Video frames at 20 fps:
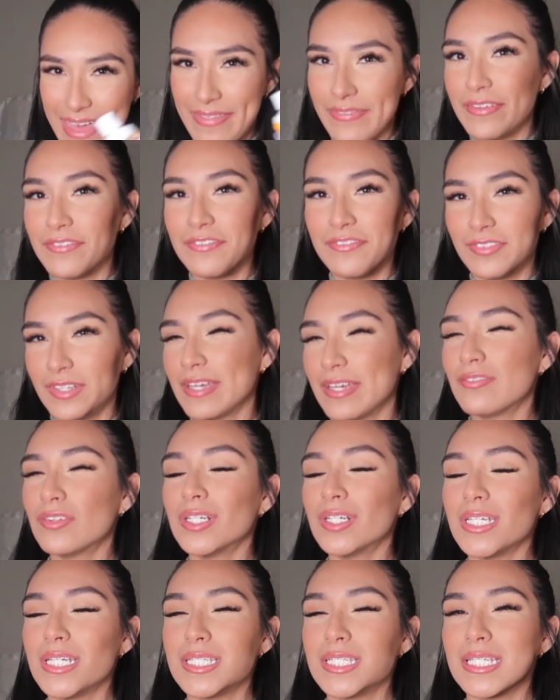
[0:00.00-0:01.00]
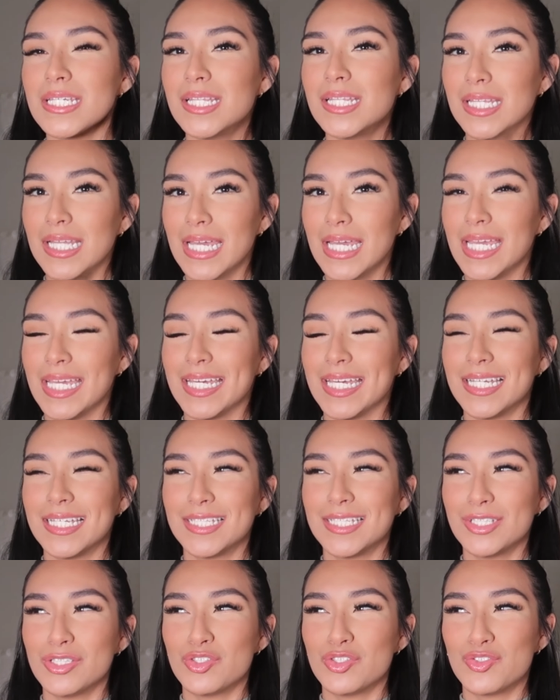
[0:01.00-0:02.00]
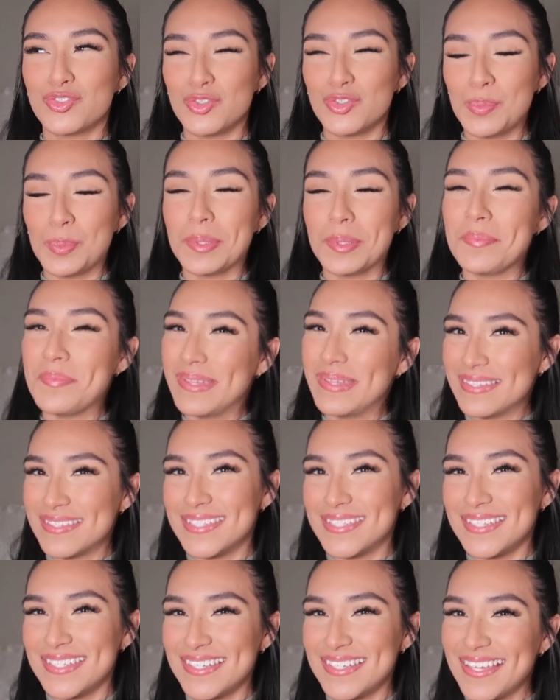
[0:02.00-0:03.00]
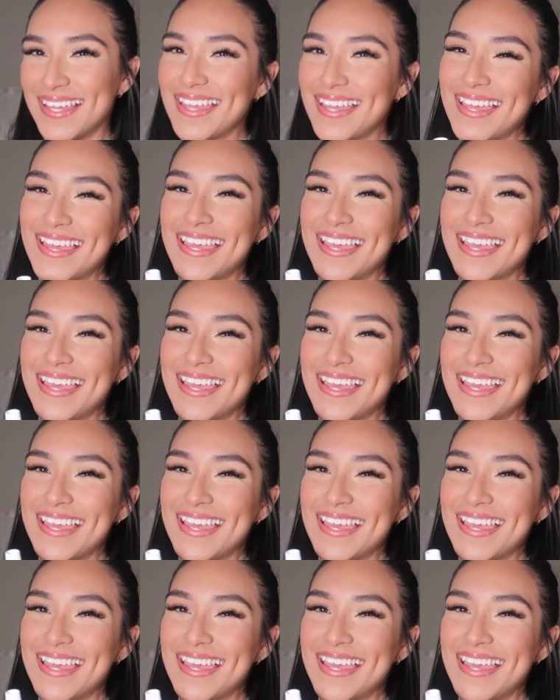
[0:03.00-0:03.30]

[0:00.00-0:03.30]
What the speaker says: And the flavor isn't like super minty.